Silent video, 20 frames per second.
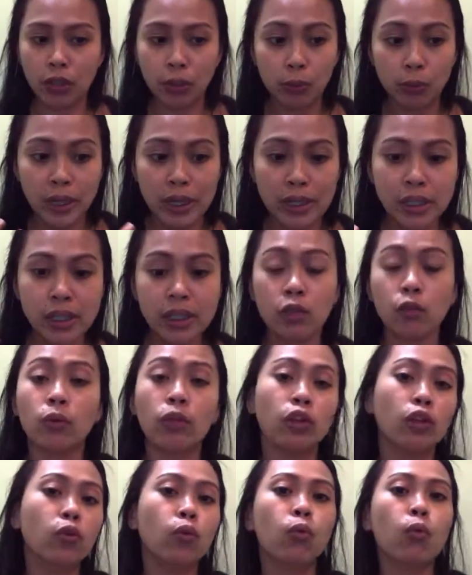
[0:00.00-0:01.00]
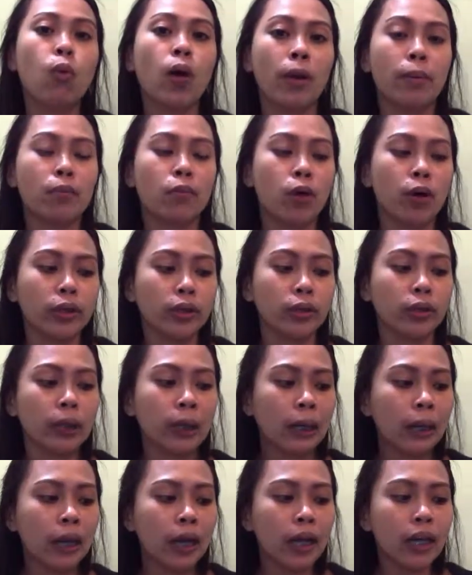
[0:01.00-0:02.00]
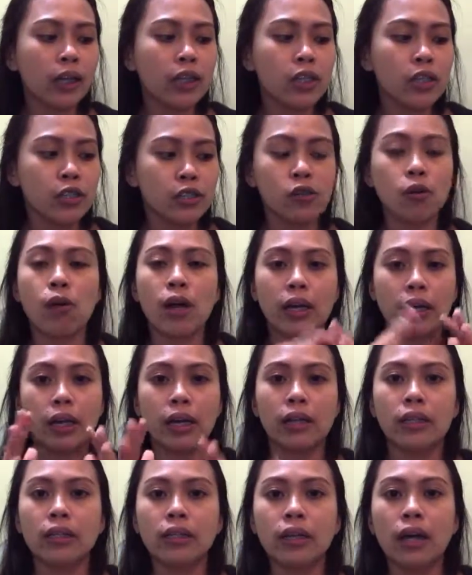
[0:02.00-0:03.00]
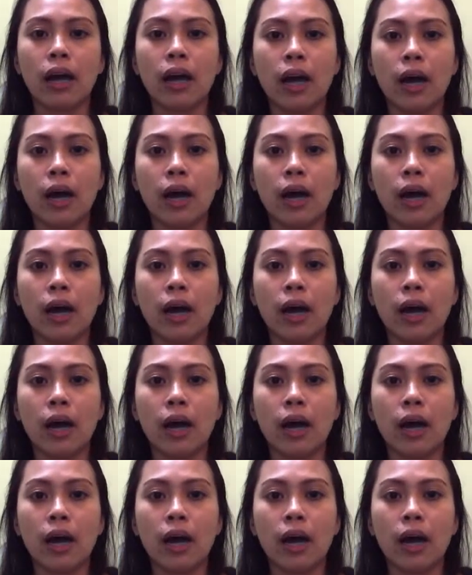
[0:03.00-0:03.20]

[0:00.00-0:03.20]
rinse it with lukewarm water. So again,